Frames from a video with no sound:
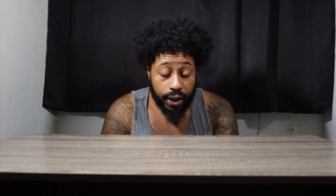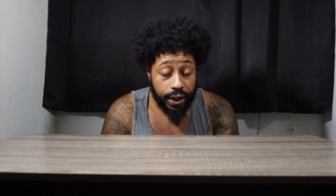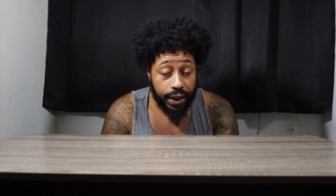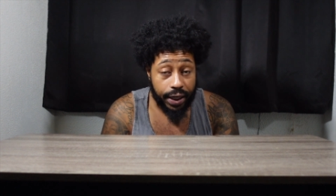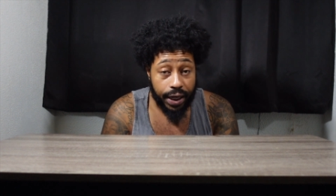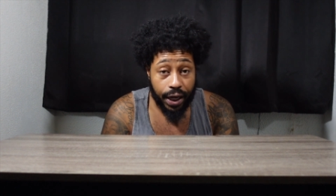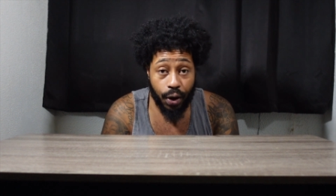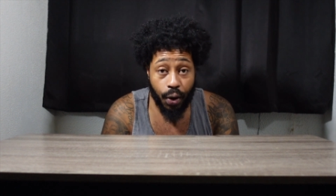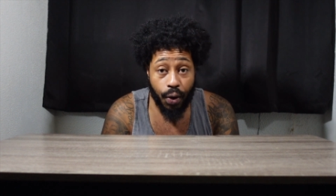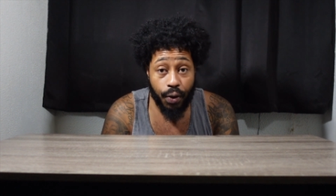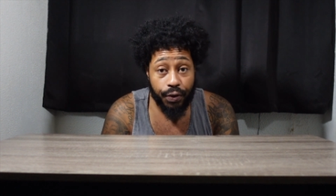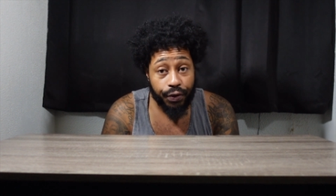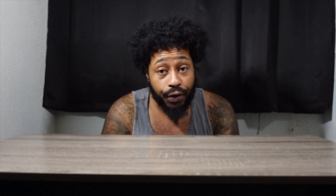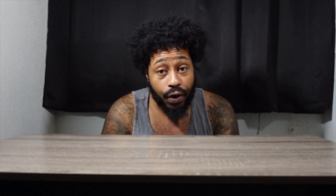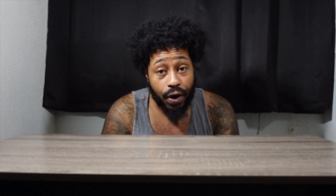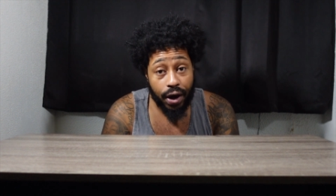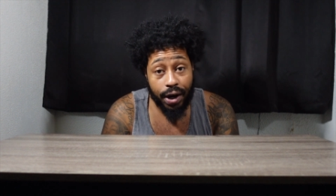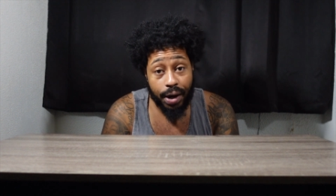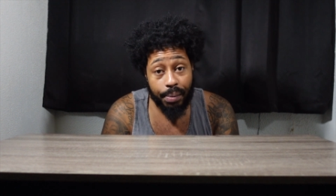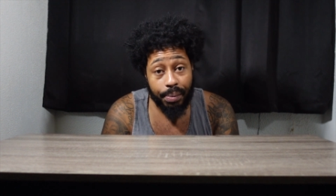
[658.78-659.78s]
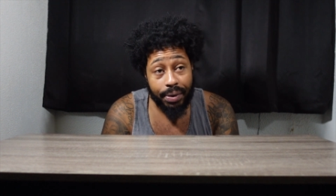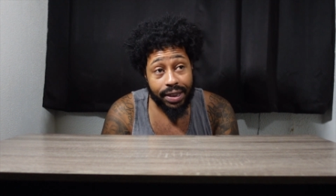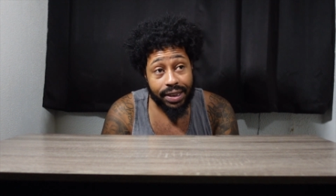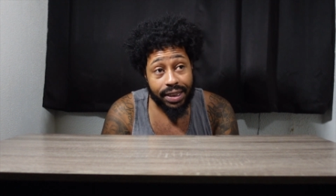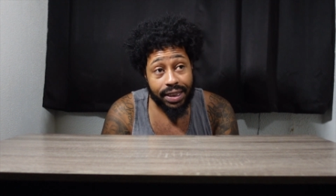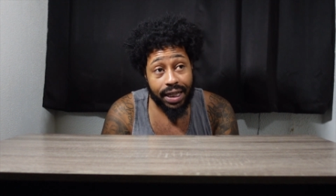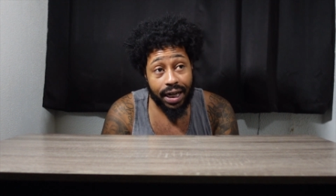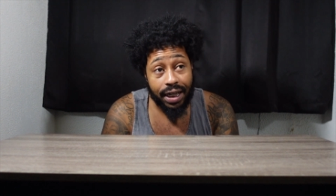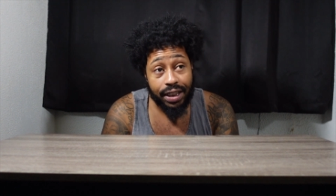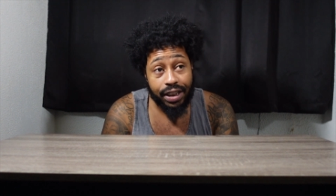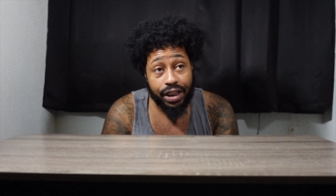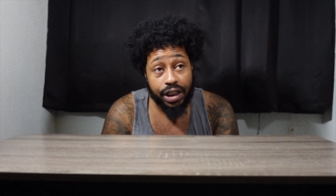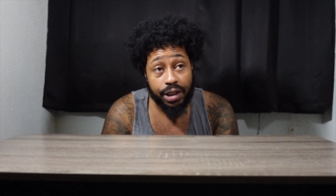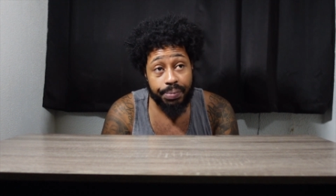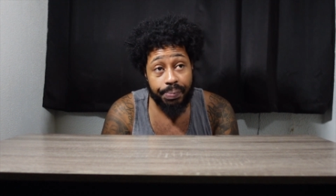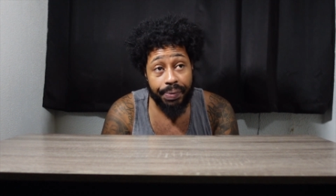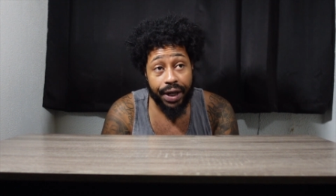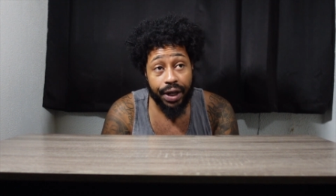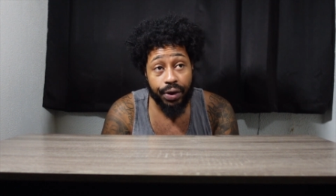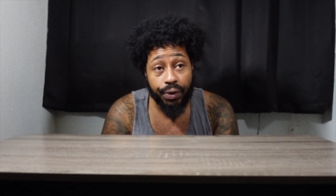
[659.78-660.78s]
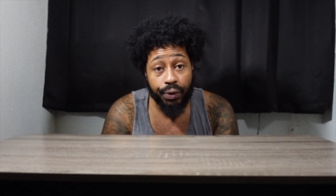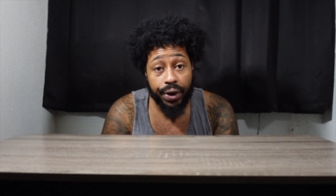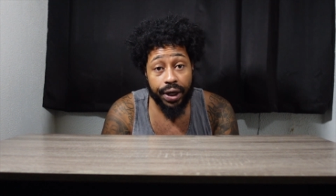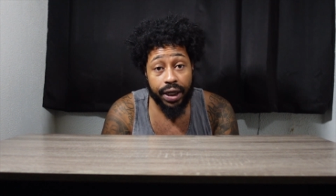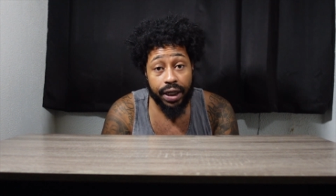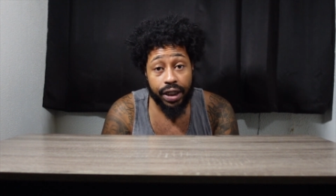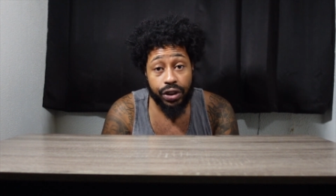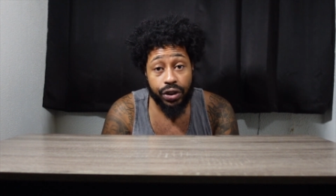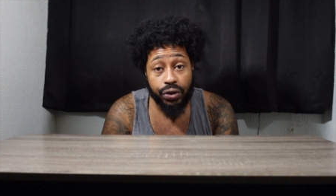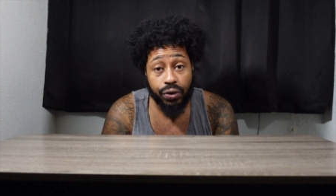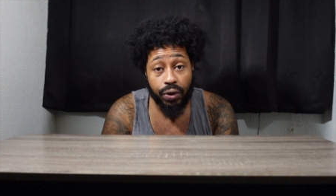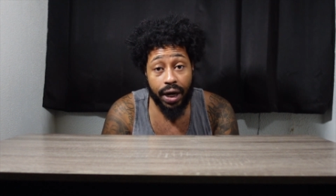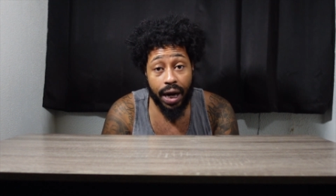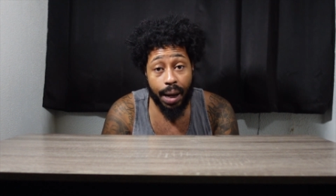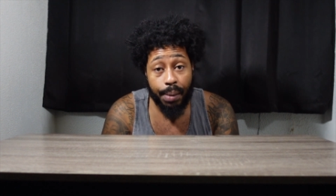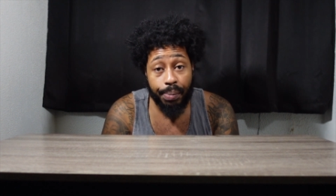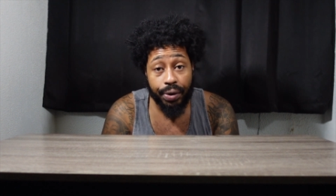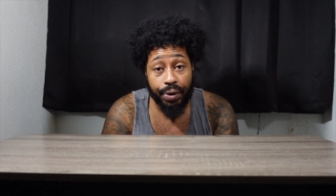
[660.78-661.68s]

get over on them instead of just being real and showing that